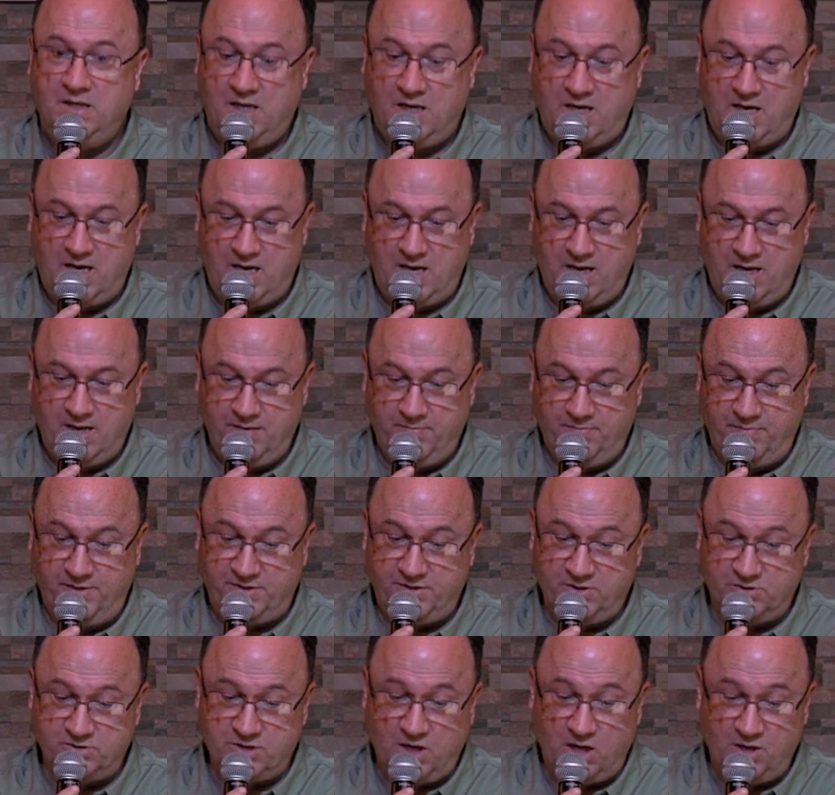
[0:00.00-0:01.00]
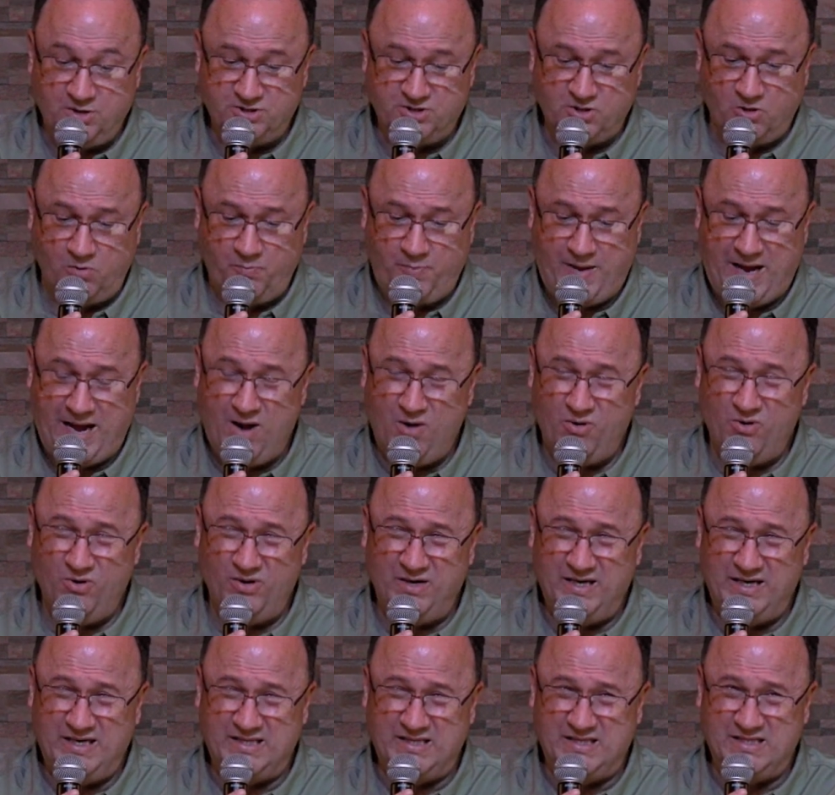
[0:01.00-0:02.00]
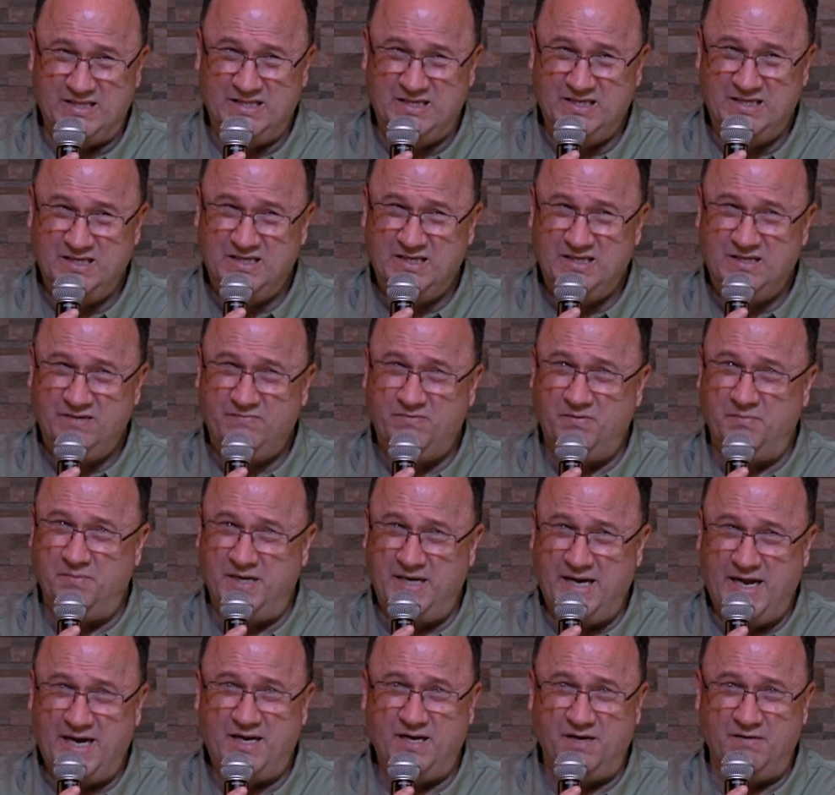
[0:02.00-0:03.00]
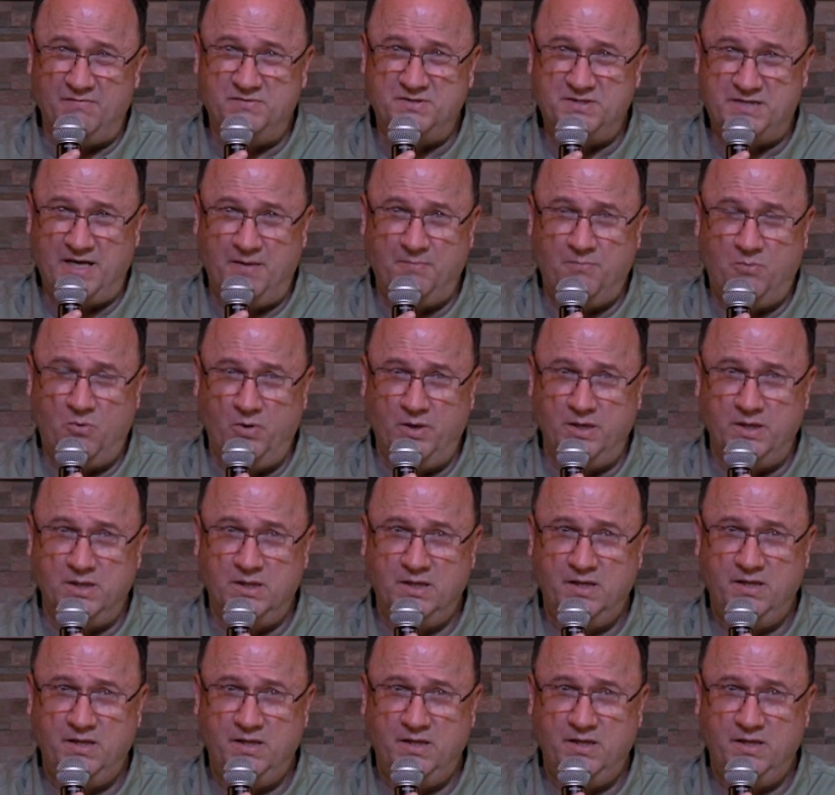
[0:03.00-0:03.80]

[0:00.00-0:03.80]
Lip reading: but there's also power from from a negative standpoint.